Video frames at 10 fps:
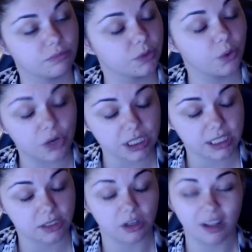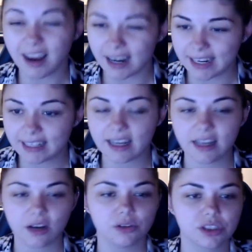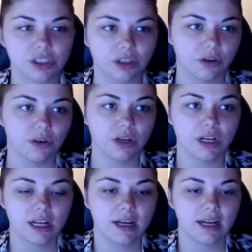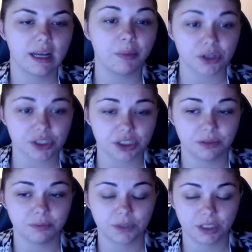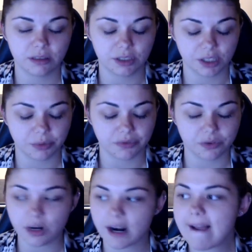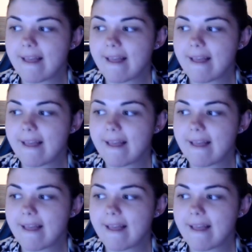courses online and also in person the year before.